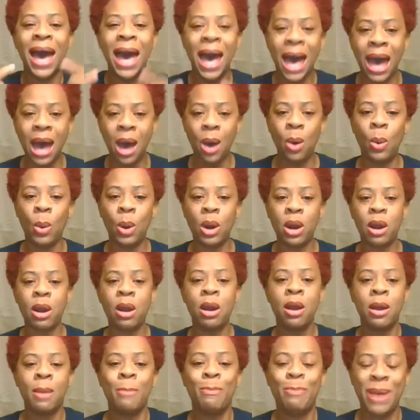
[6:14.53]
our
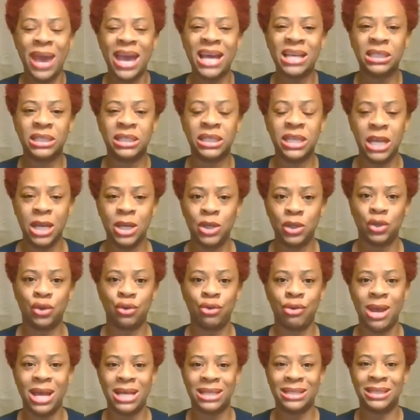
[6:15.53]
best
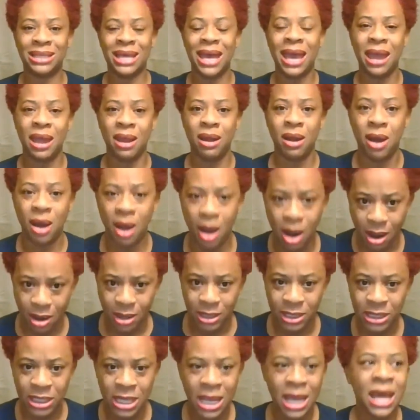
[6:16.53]
interests at
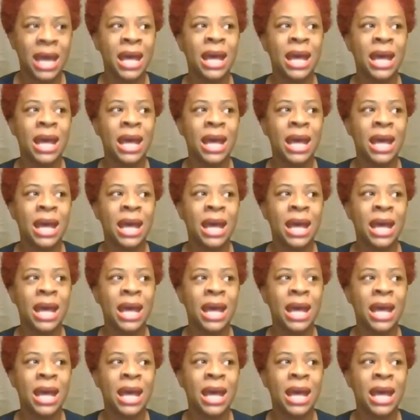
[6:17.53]
heart.